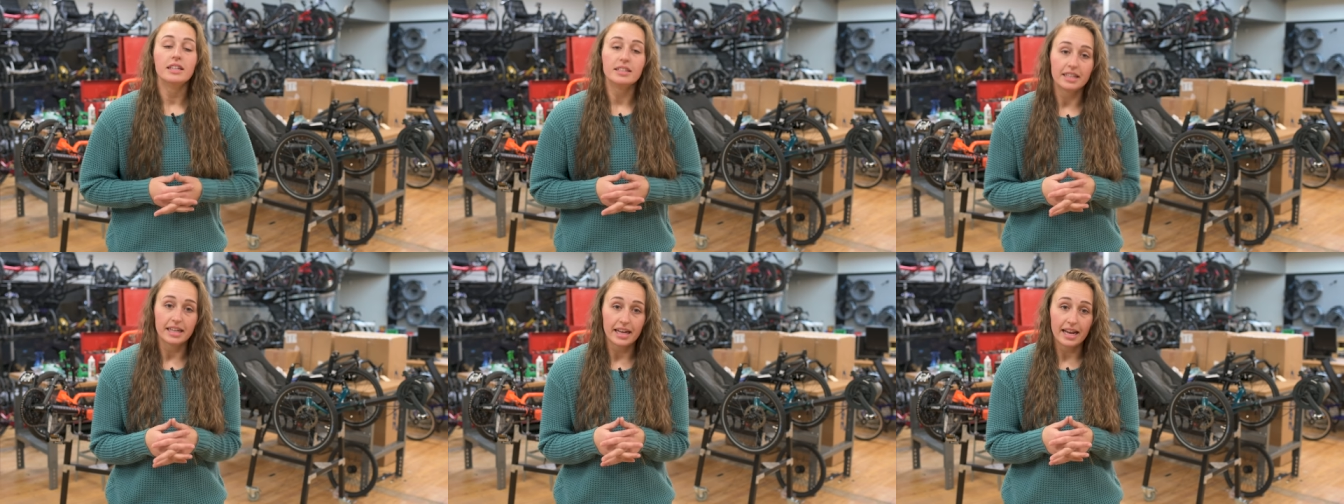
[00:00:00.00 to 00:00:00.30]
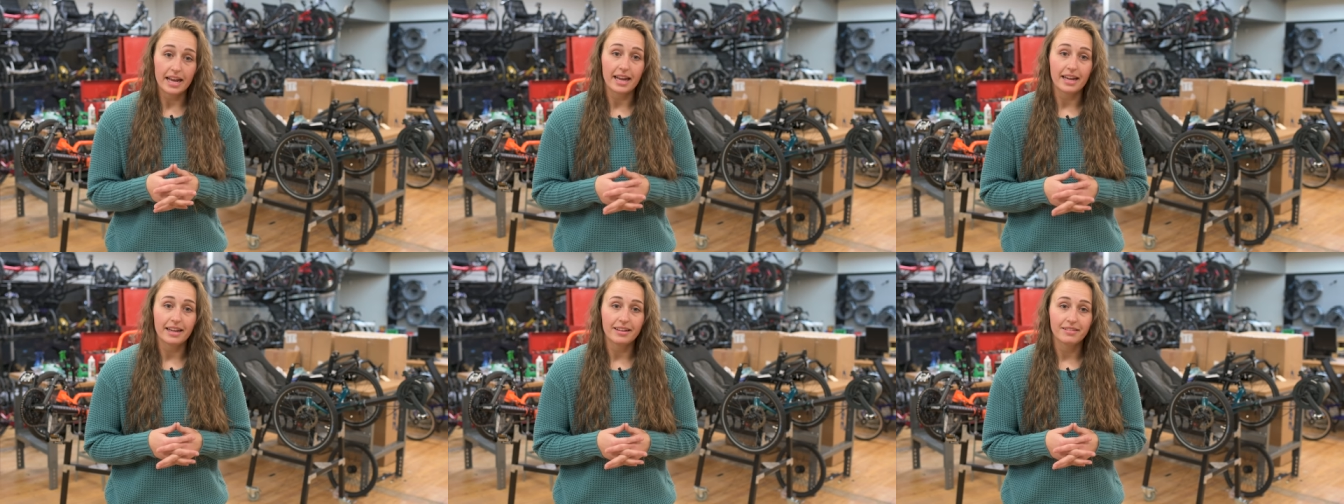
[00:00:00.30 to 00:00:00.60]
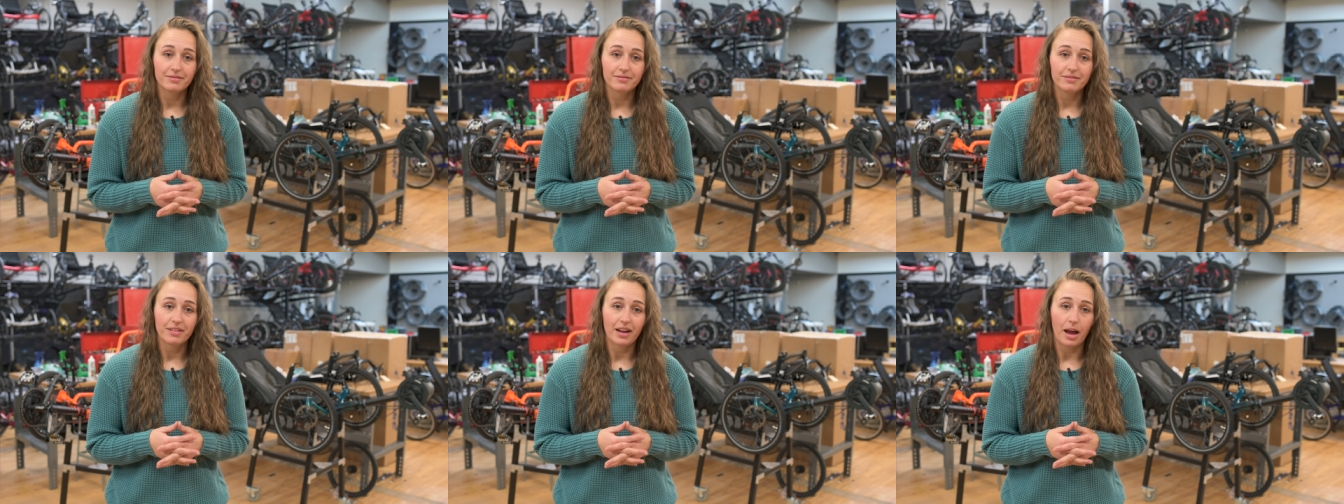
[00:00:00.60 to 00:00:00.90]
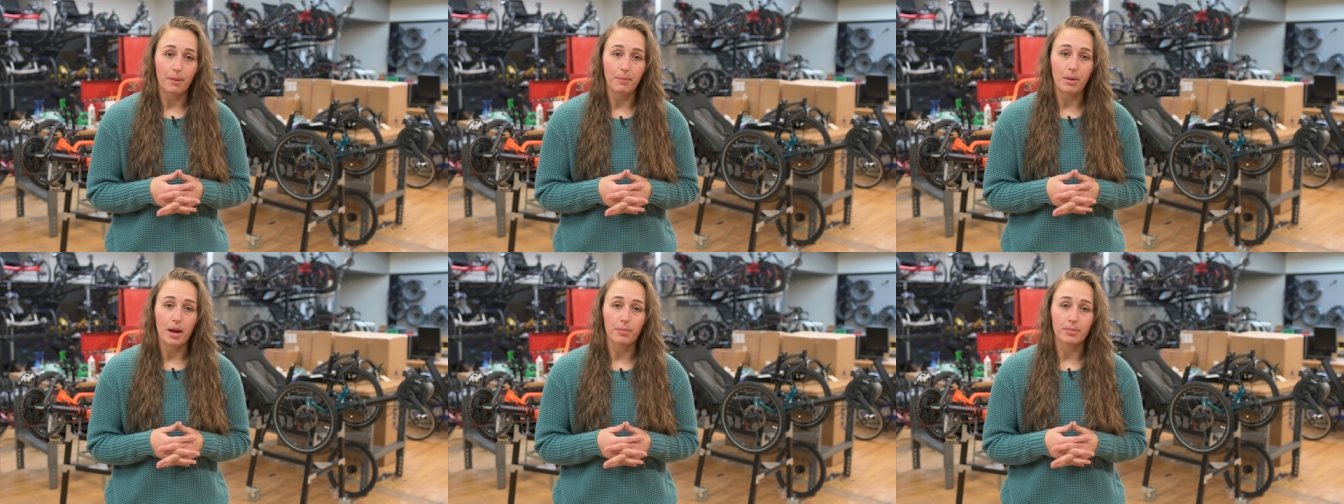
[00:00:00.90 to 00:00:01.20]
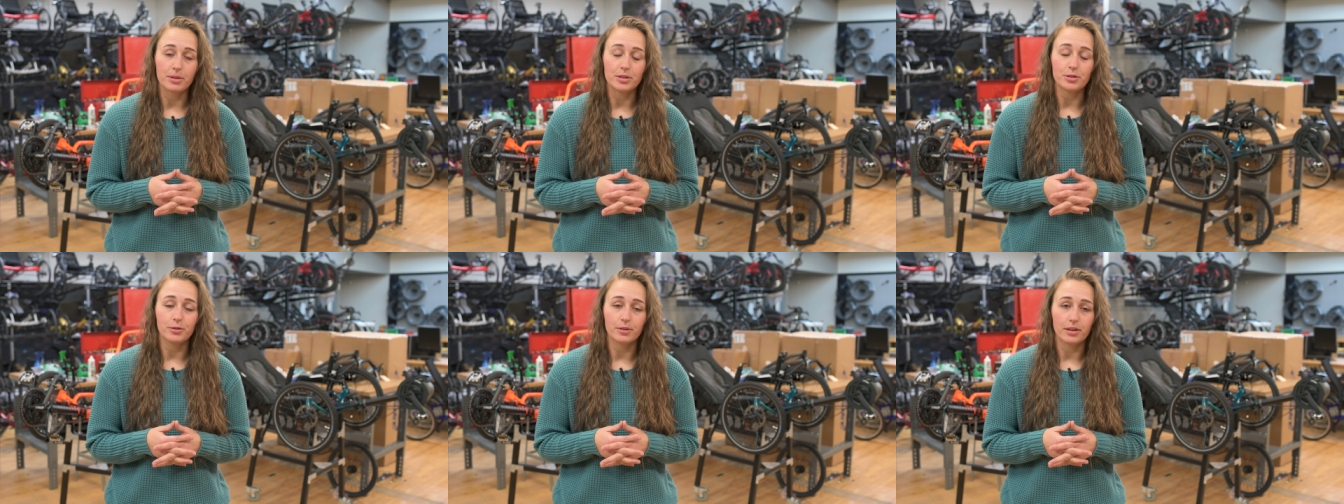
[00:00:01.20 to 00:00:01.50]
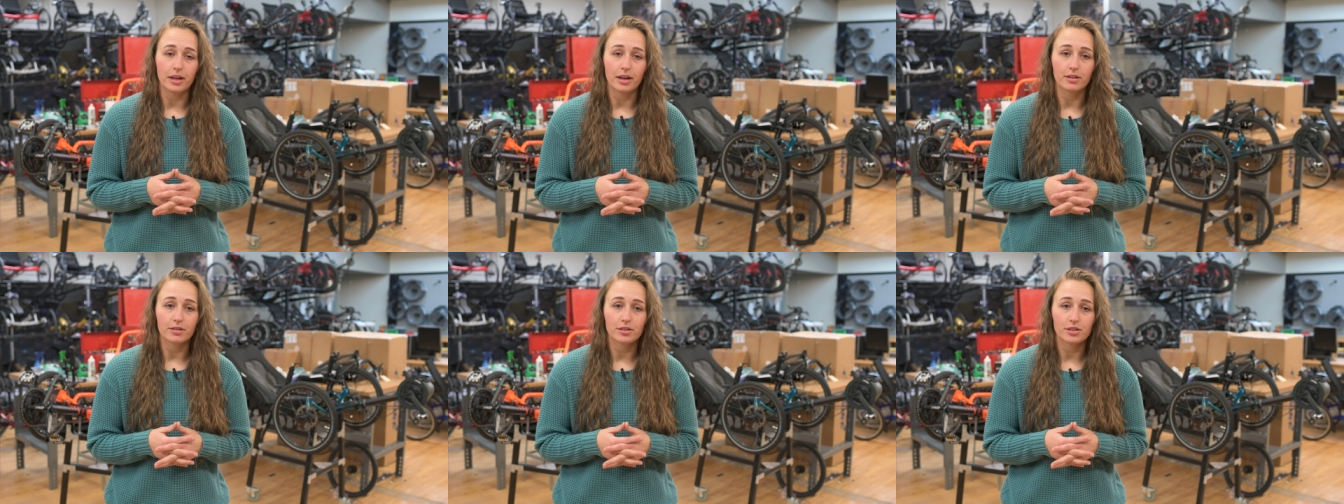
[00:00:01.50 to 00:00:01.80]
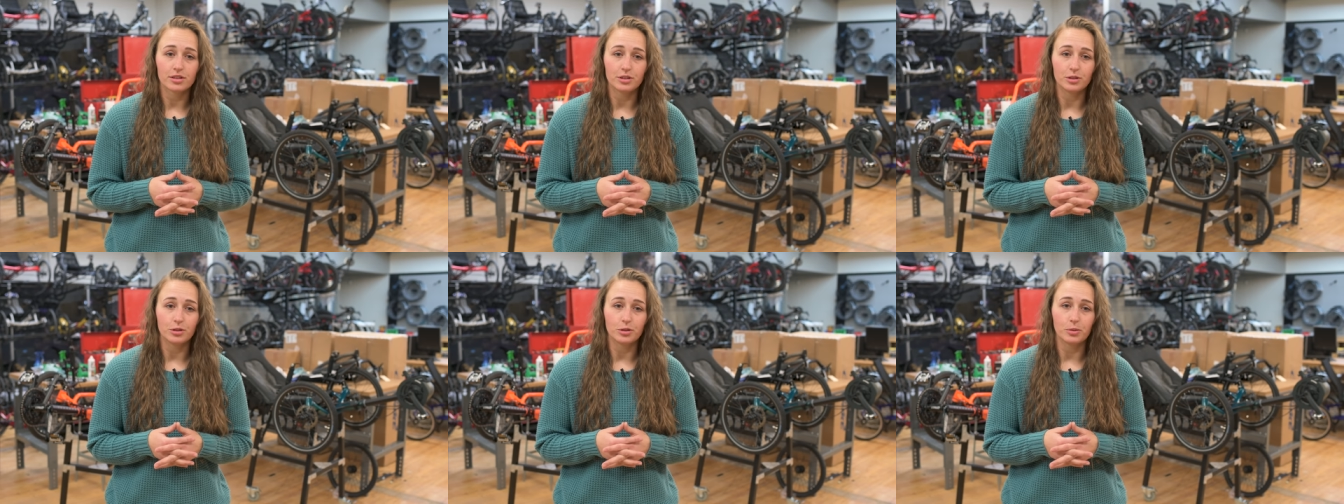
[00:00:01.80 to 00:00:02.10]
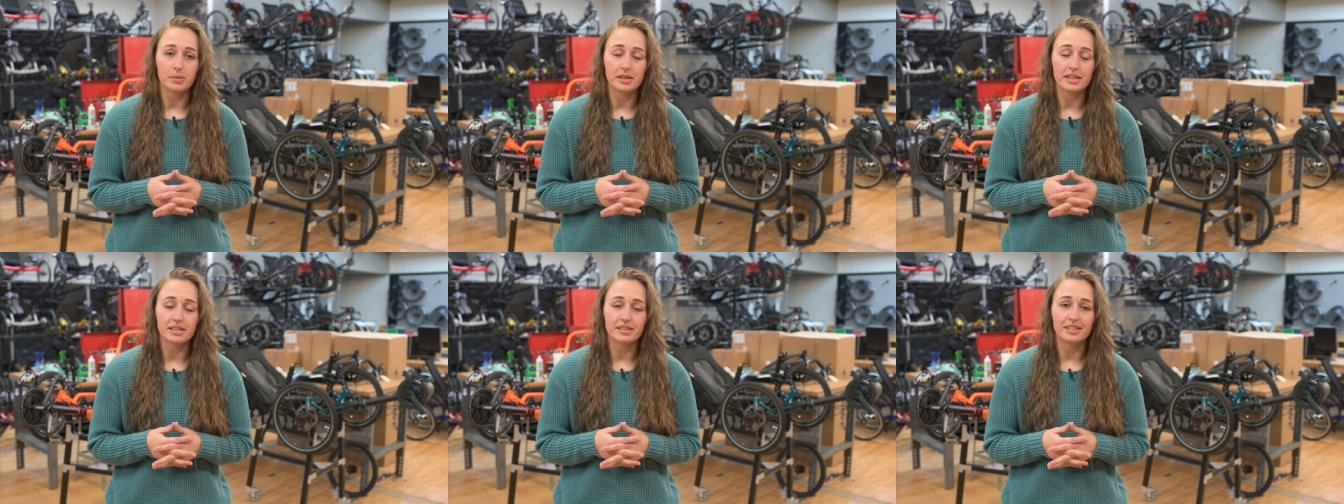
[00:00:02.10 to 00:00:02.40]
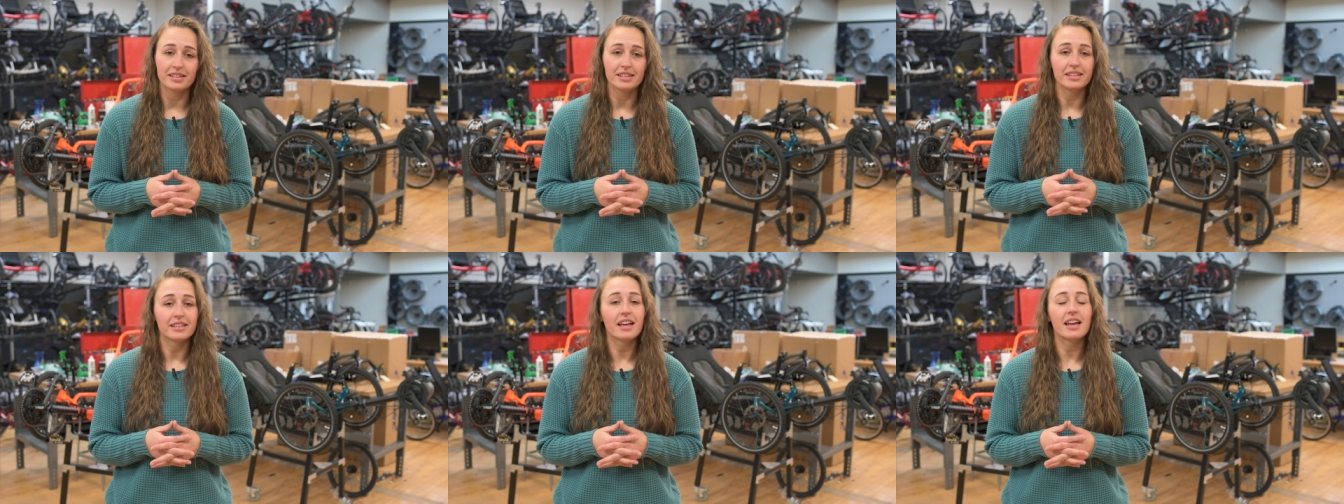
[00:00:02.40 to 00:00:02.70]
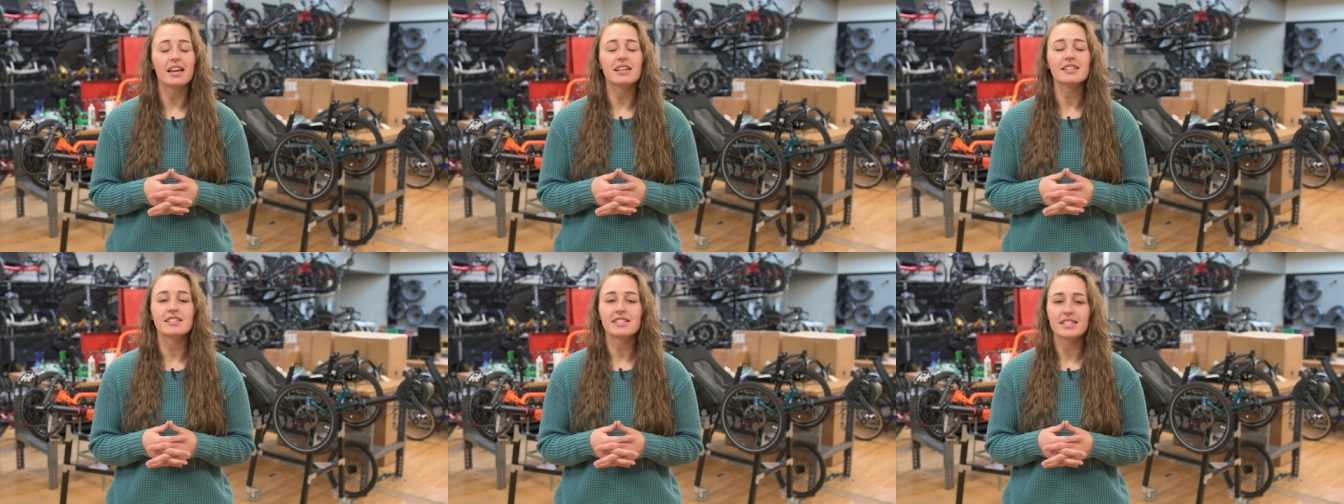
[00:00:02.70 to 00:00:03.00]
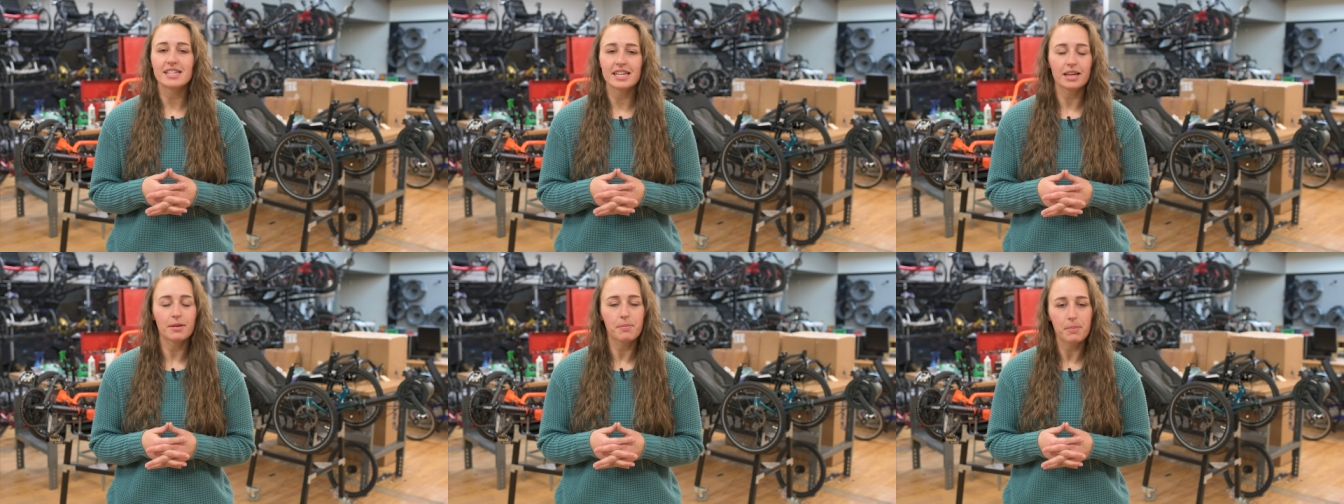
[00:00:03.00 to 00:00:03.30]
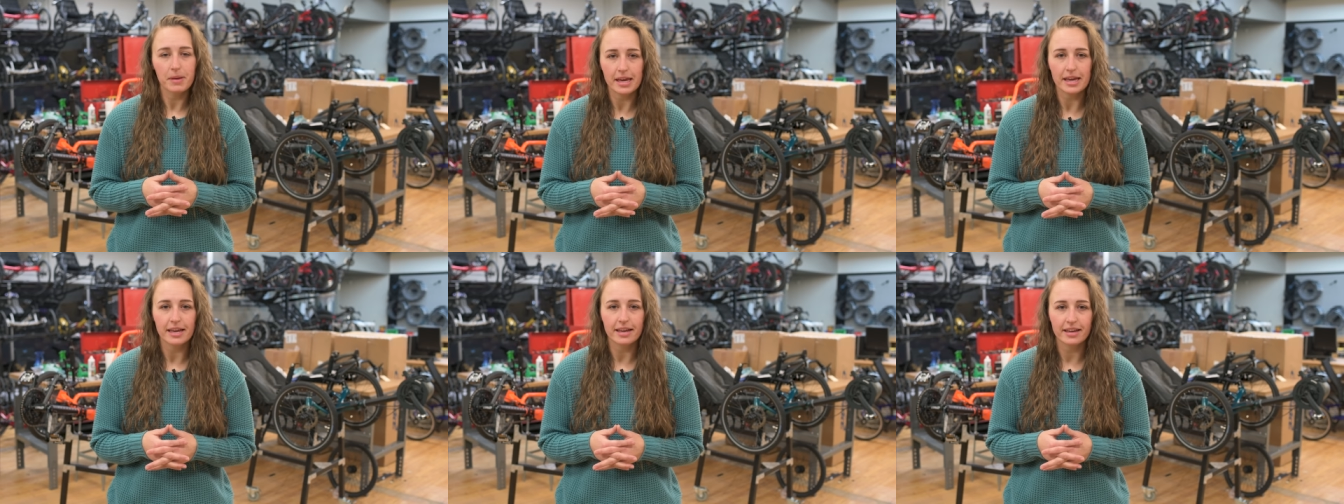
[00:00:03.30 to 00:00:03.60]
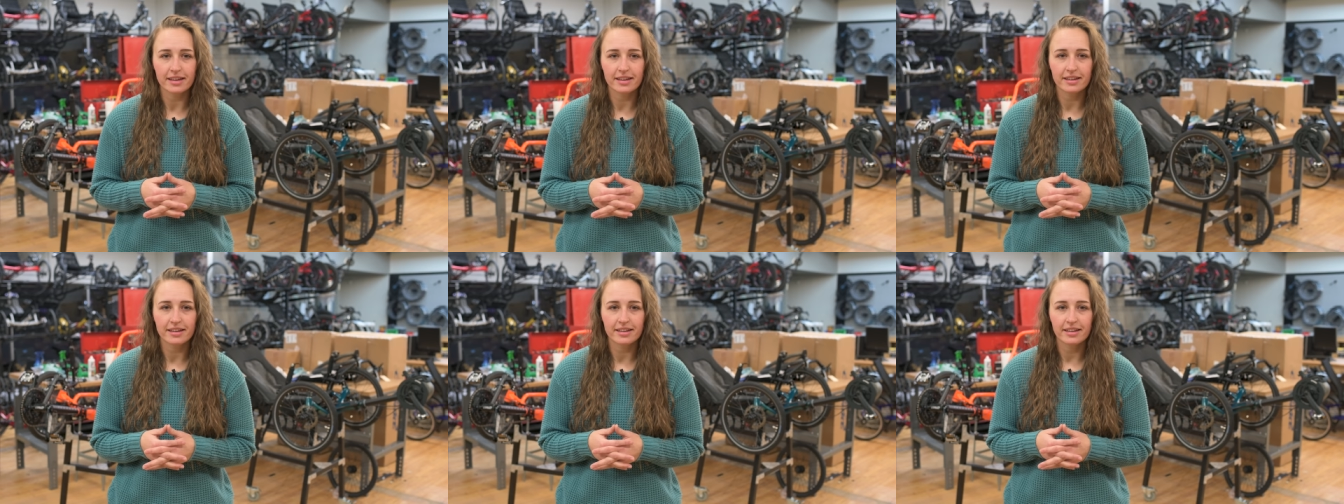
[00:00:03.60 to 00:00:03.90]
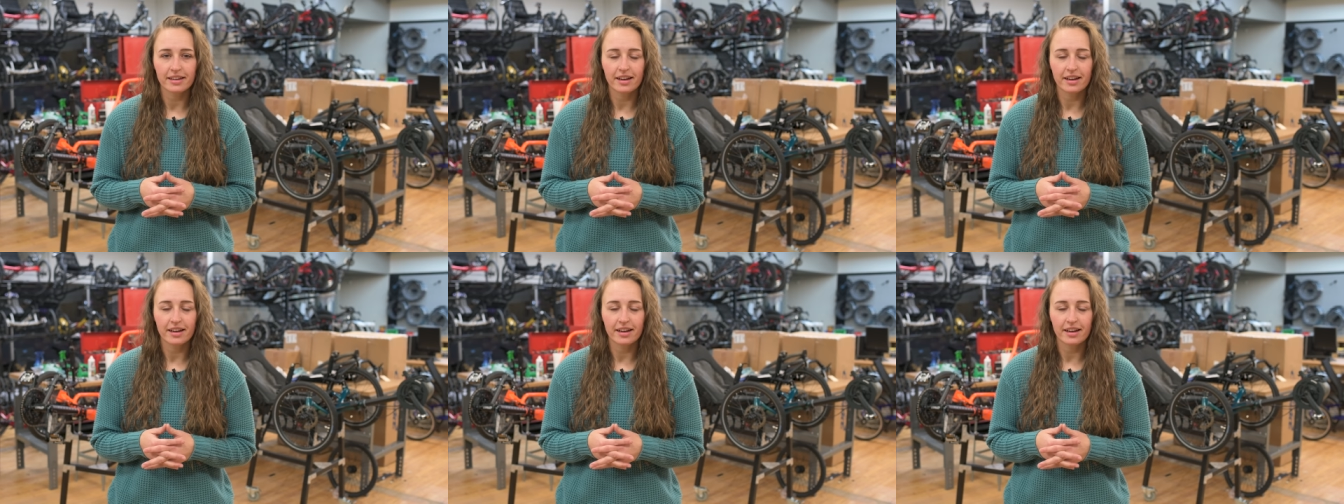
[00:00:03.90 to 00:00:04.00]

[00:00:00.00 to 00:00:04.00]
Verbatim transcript: Today, I'm happy to announce you'll be seeing a sneak peek